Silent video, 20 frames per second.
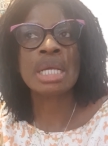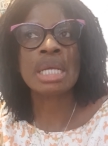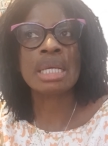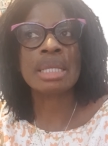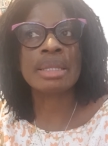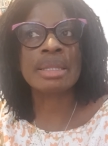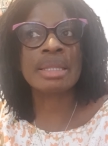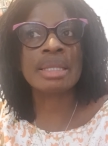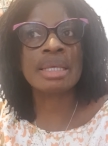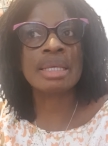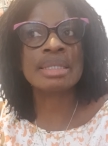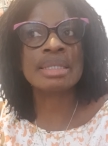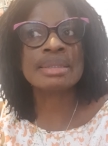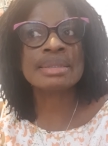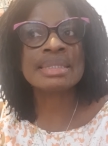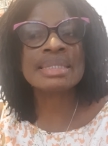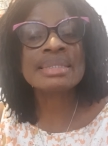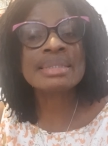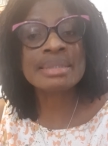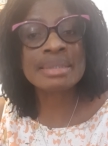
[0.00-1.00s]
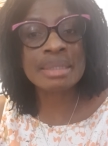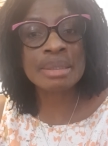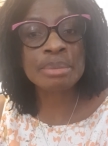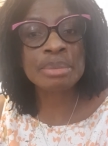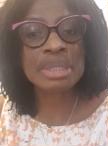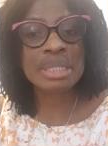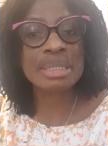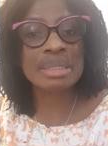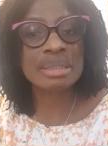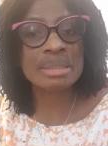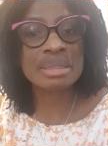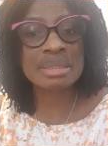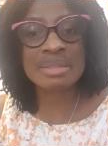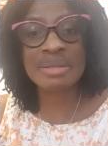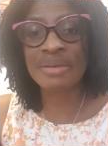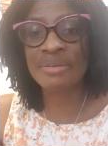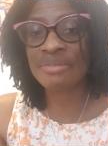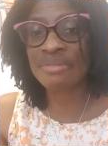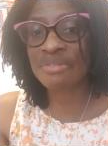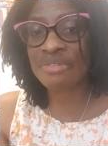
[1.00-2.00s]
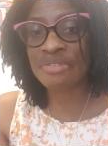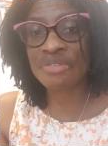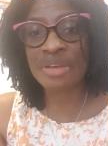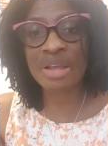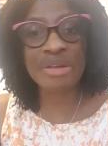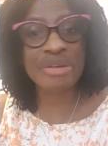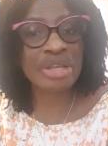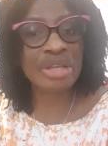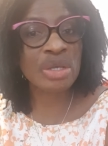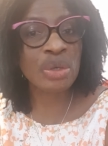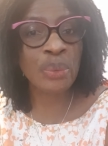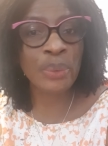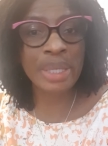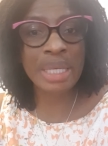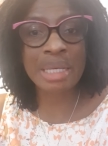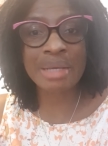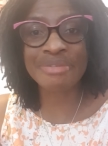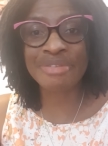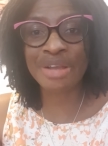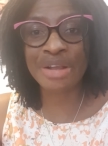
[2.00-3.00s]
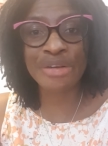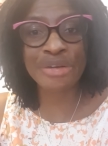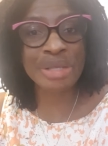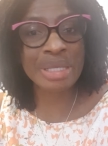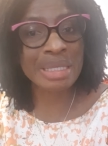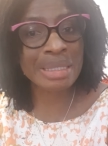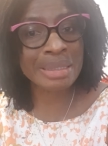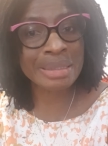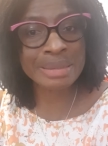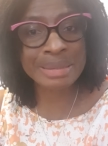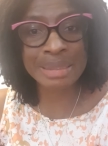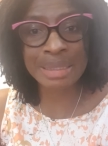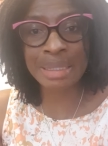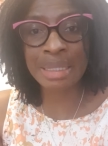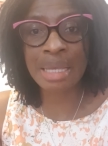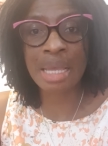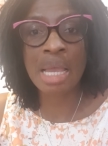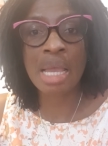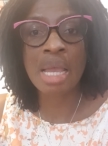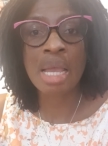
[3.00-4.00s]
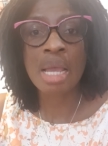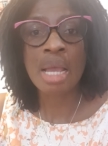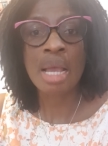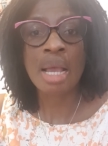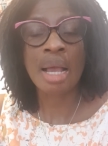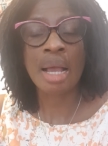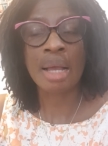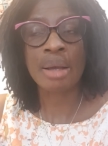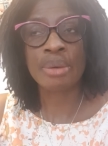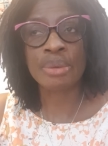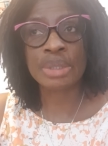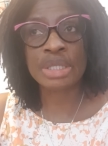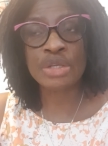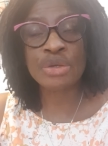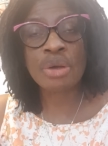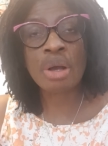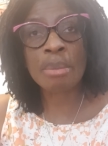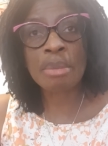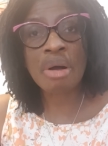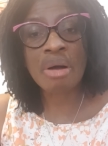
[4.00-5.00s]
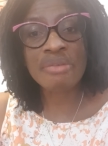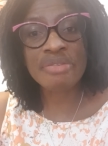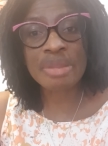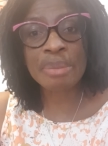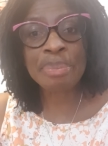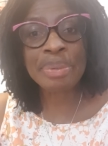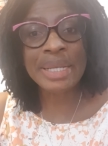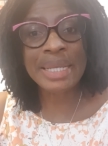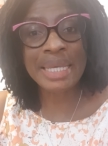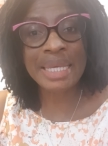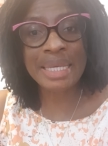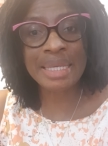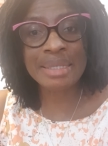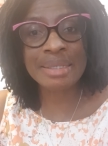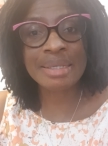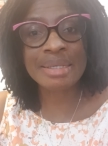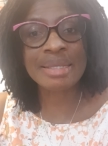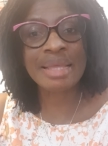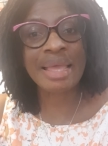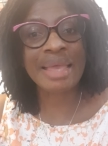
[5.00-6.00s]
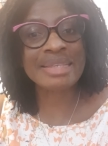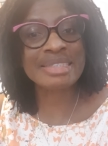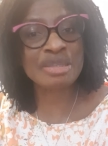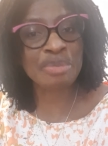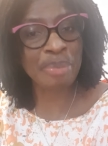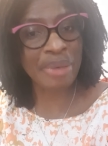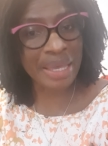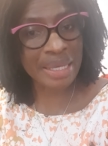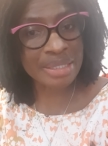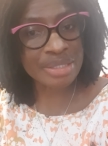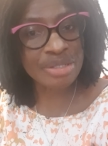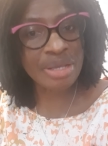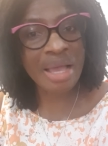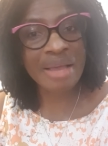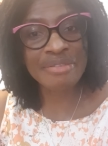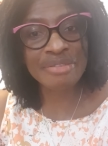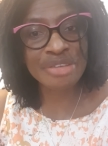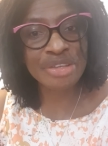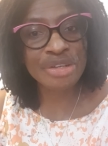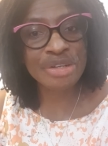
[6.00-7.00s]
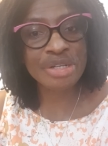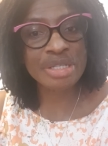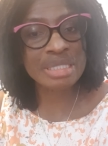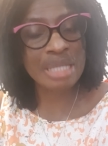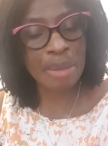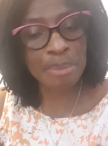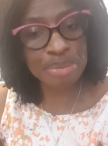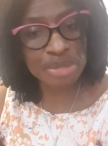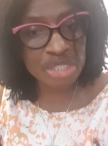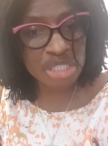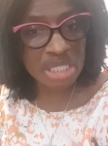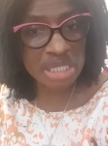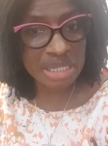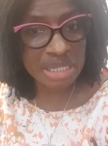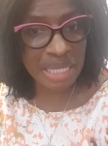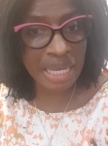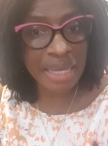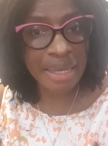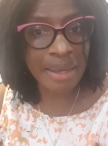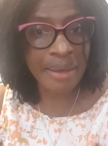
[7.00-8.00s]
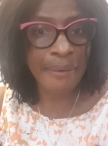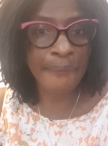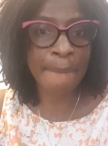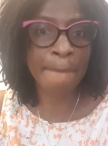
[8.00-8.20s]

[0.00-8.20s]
The system is very quick, very easy. When you come off the plane, expect to have your temperature check.